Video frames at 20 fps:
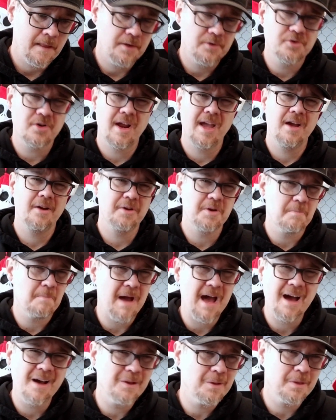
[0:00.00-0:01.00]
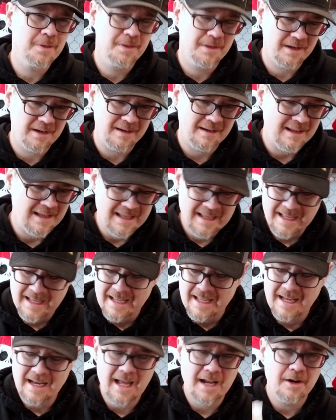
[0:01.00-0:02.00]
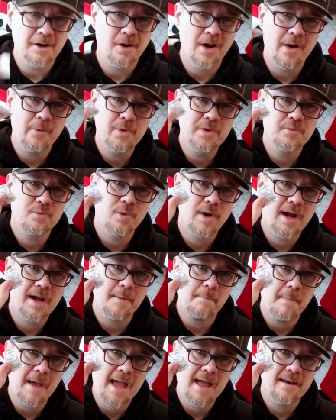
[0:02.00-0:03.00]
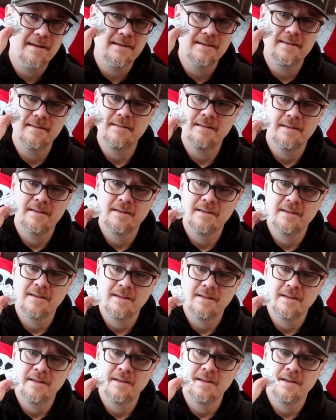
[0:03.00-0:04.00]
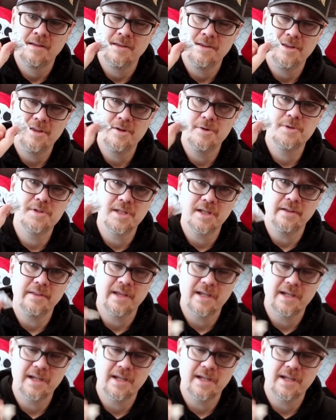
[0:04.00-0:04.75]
dry out your mouth, and I don't know. I wouldn't recommend using